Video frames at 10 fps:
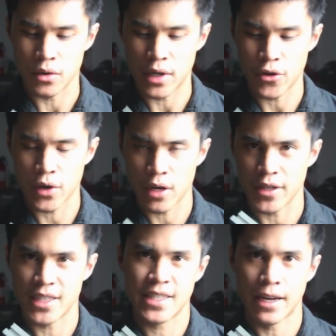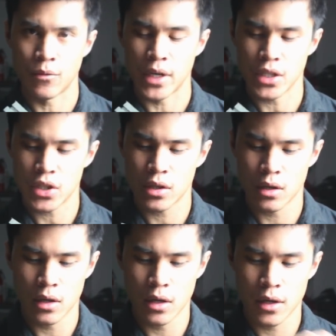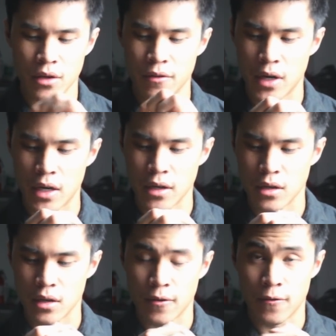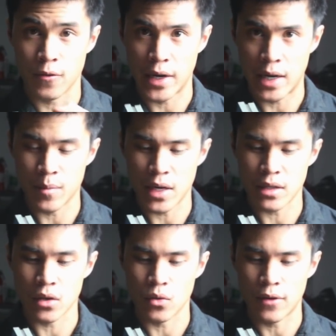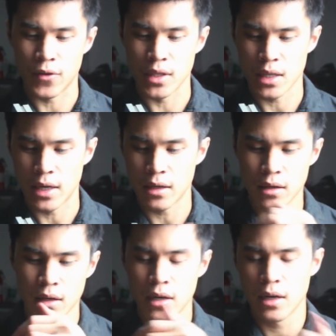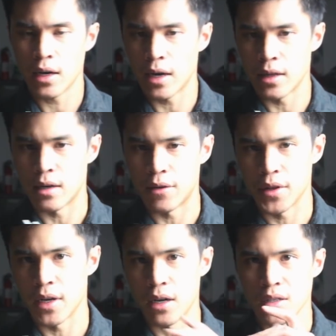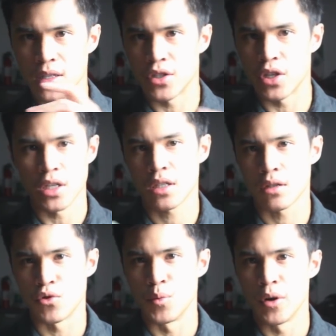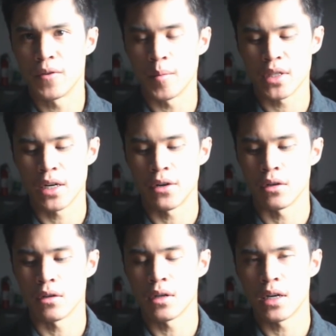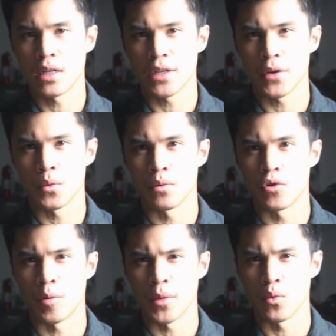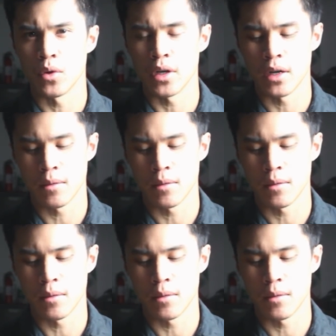now you have a sandwich. You've got your frame as your reference line, and then everything else is just removing material as you normally would.